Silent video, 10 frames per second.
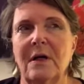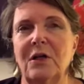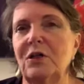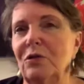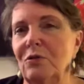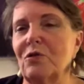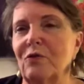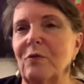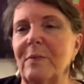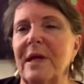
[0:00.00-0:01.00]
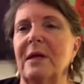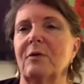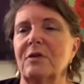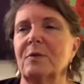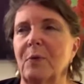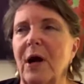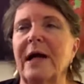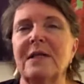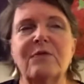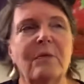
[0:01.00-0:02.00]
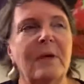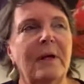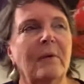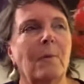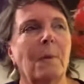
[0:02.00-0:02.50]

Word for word: unusual for me or a surprise for me.